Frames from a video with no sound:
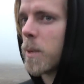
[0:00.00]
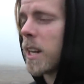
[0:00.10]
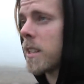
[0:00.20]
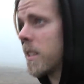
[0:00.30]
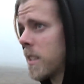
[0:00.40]

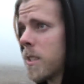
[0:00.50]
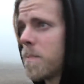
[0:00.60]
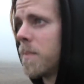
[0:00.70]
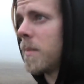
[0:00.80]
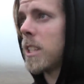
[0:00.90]
but
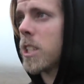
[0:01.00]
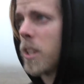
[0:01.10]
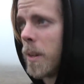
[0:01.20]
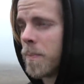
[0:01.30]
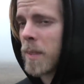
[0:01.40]
it's
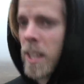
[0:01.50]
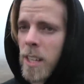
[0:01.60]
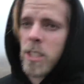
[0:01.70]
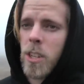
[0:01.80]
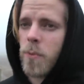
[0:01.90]
good.
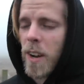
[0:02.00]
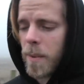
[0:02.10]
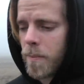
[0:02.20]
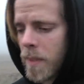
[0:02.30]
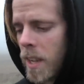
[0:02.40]
It's good
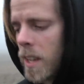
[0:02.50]
fun.